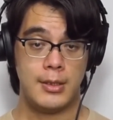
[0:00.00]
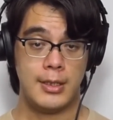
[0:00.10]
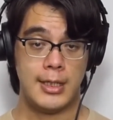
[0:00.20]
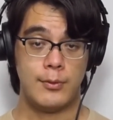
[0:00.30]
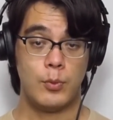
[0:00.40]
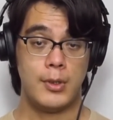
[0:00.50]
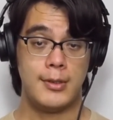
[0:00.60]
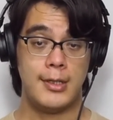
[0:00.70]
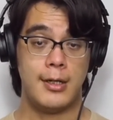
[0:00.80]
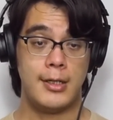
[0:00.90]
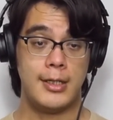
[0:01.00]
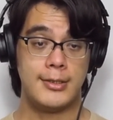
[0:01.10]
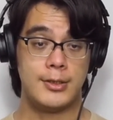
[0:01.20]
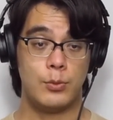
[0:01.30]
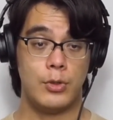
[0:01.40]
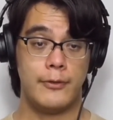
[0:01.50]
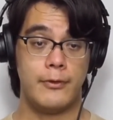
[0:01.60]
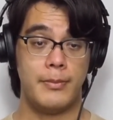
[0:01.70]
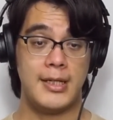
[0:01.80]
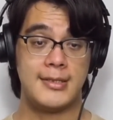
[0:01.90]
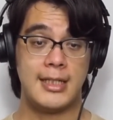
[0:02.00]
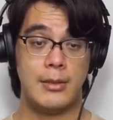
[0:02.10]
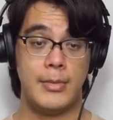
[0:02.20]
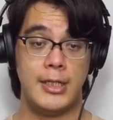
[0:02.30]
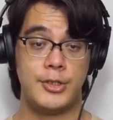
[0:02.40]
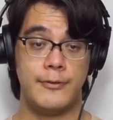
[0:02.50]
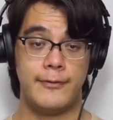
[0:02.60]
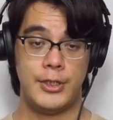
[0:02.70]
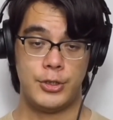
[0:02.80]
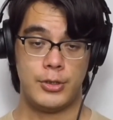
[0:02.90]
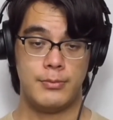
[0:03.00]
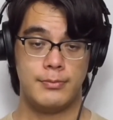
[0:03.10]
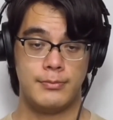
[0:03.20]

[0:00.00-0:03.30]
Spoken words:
and won the Audience Award for Best Animation Feature.